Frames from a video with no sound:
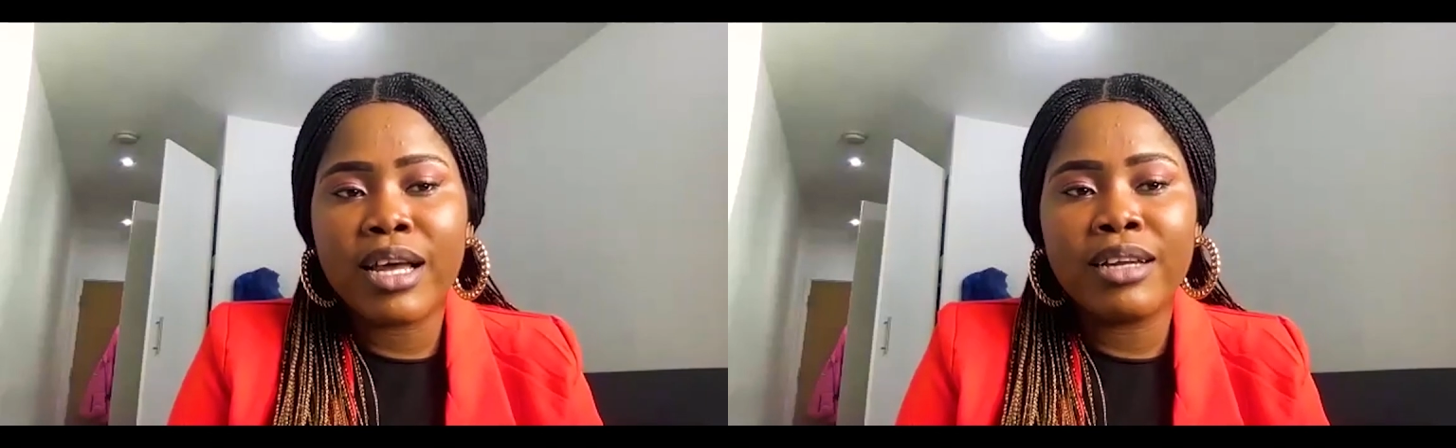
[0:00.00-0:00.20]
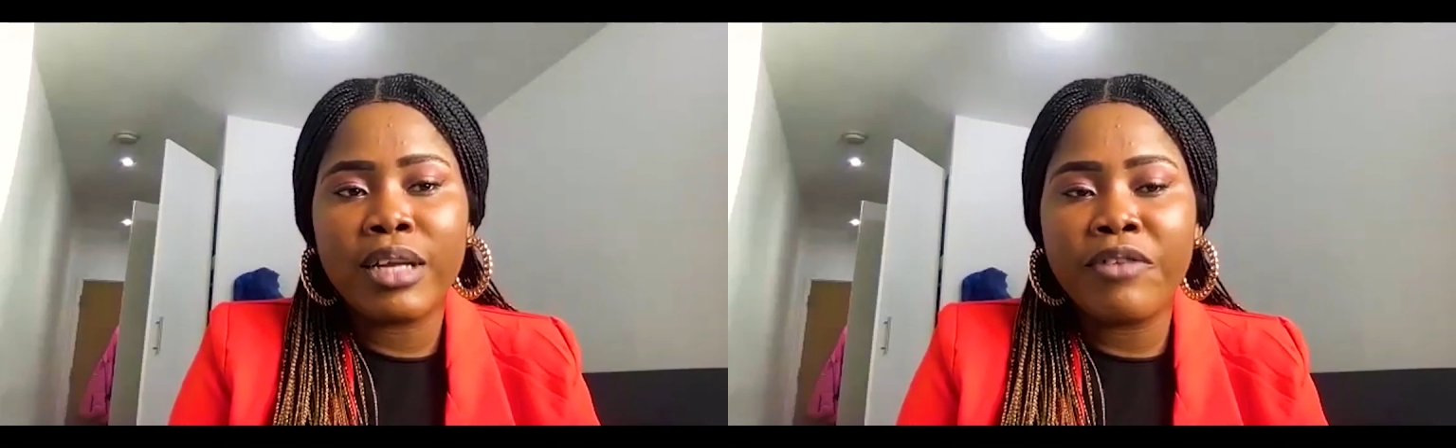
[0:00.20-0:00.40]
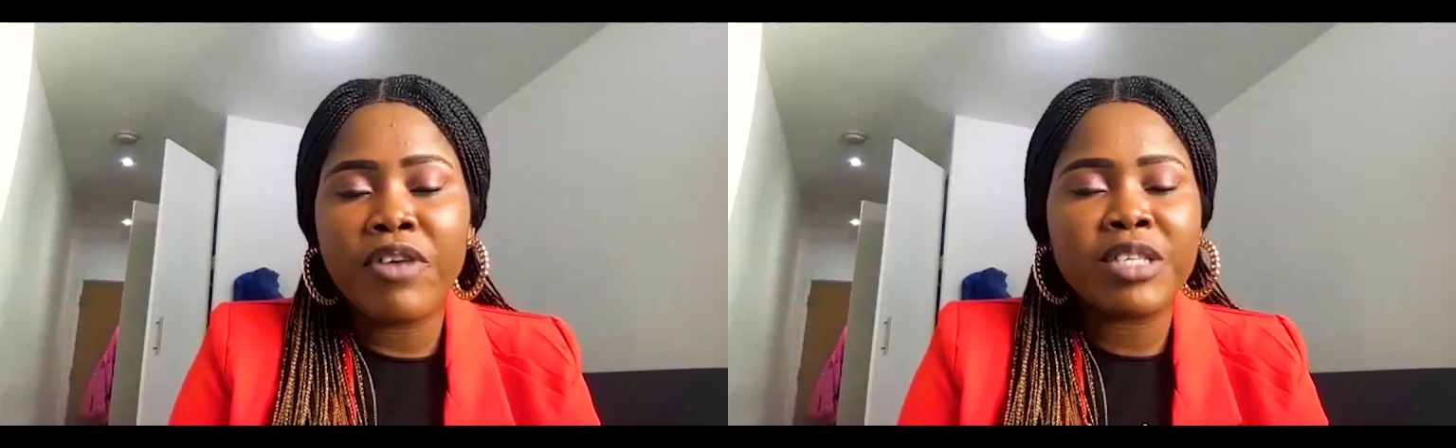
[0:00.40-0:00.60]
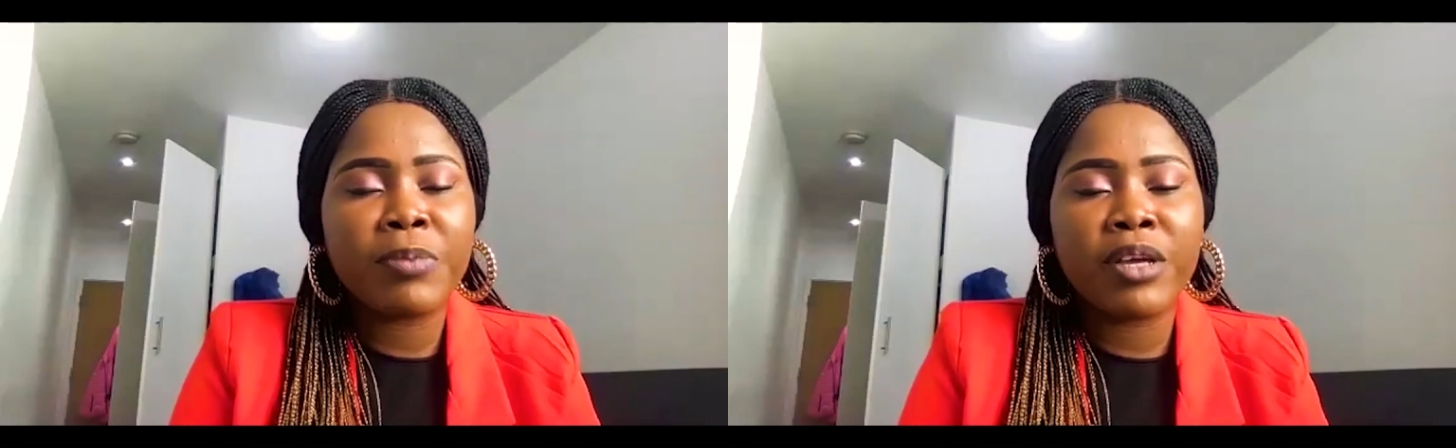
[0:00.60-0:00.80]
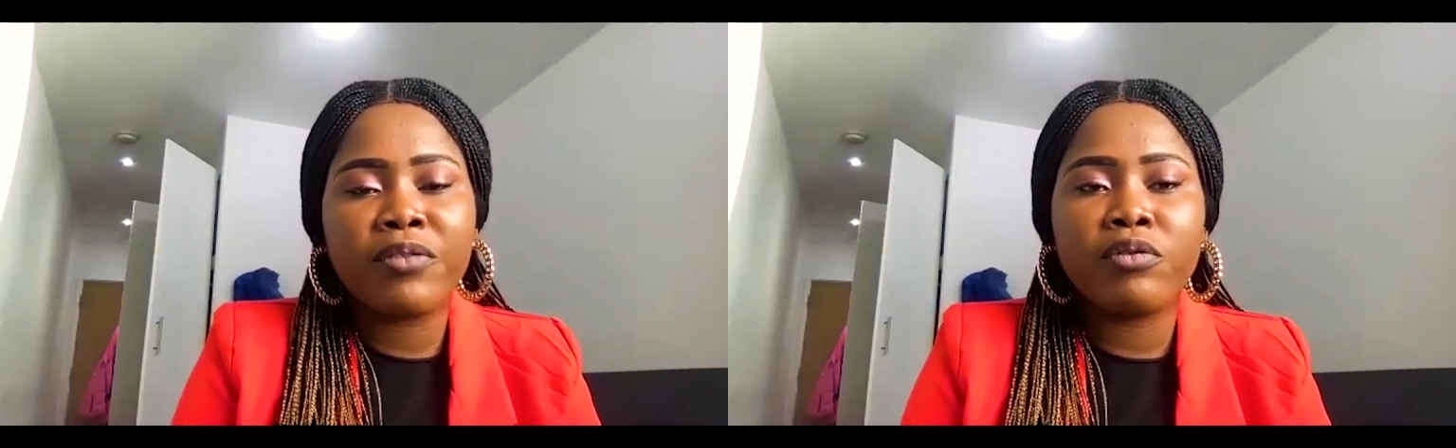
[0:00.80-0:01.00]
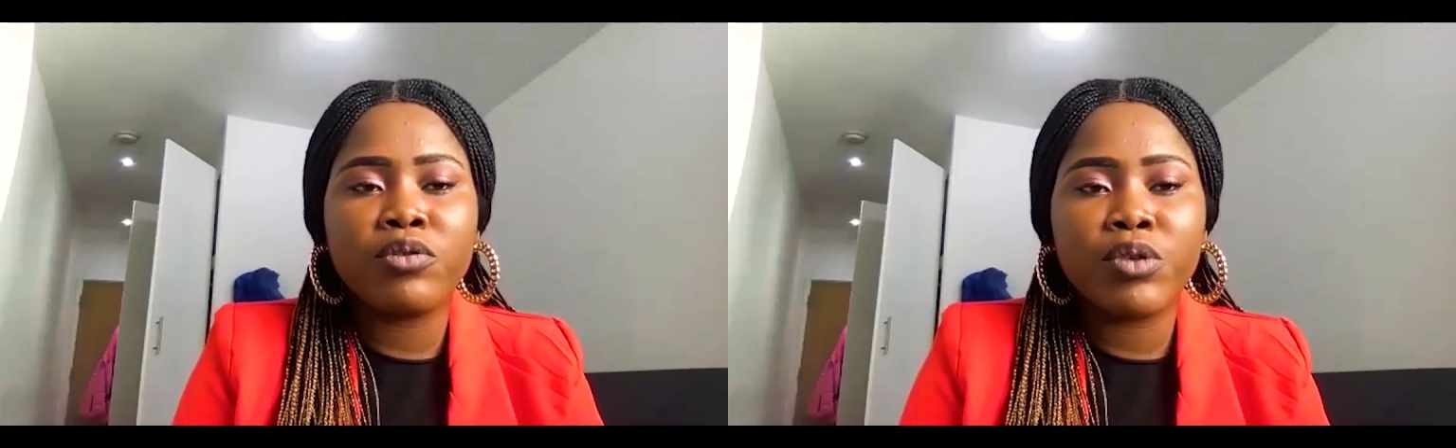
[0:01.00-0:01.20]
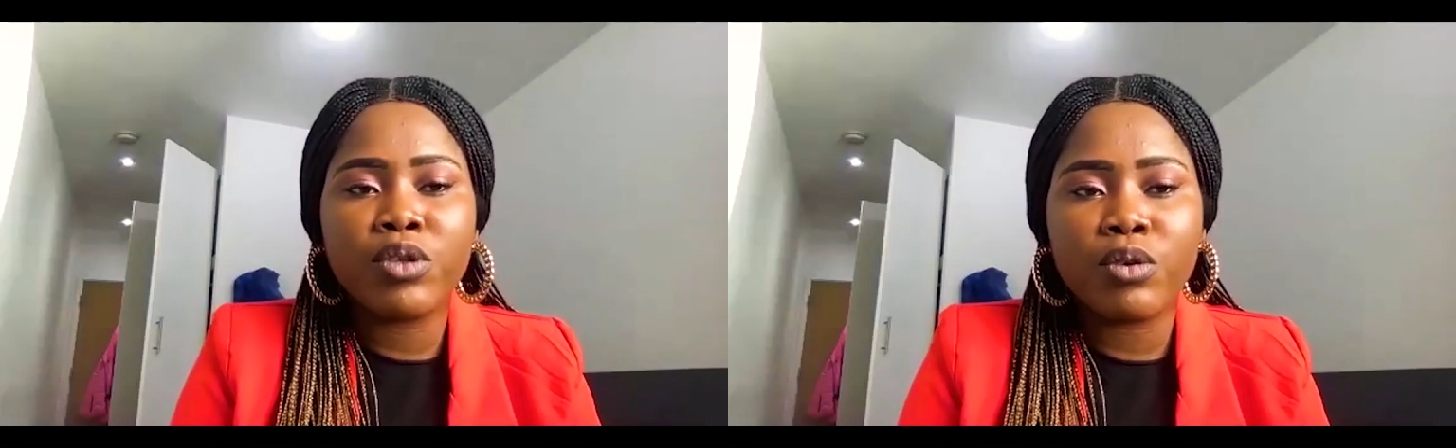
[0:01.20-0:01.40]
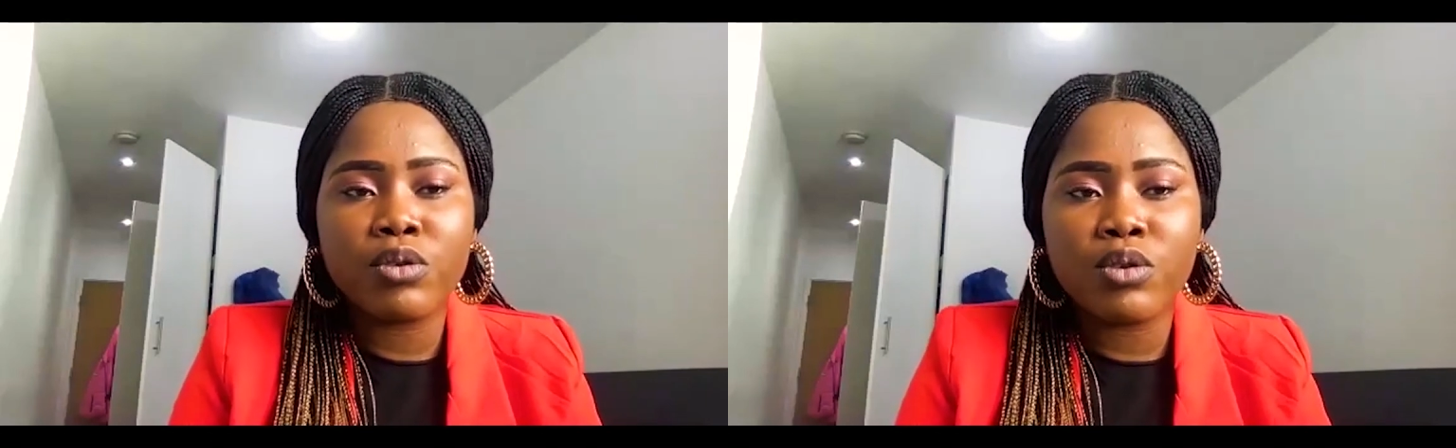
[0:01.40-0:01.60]
and irrespective of the
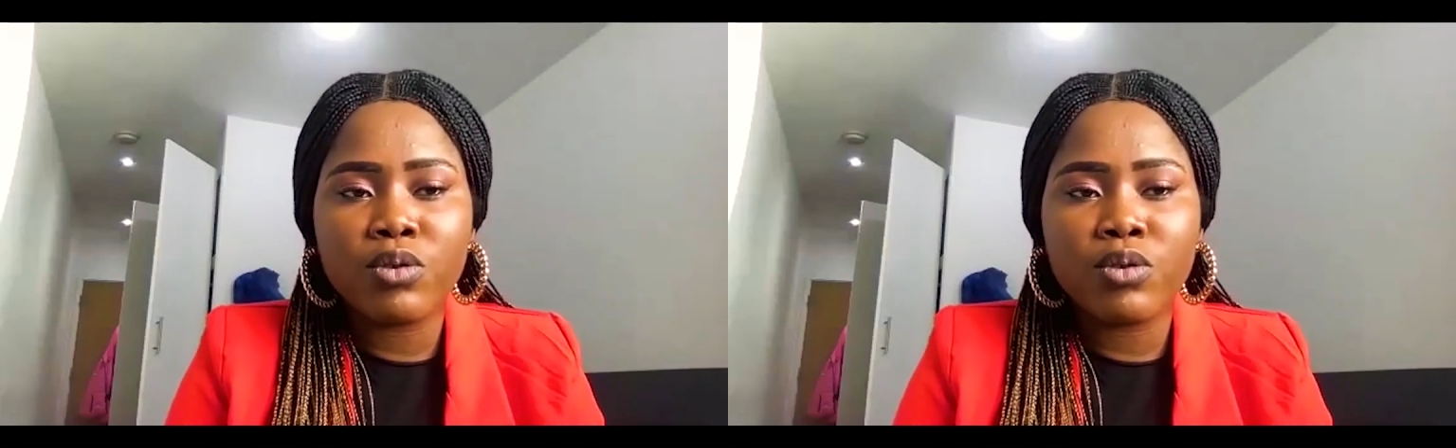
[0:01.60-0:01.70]
results,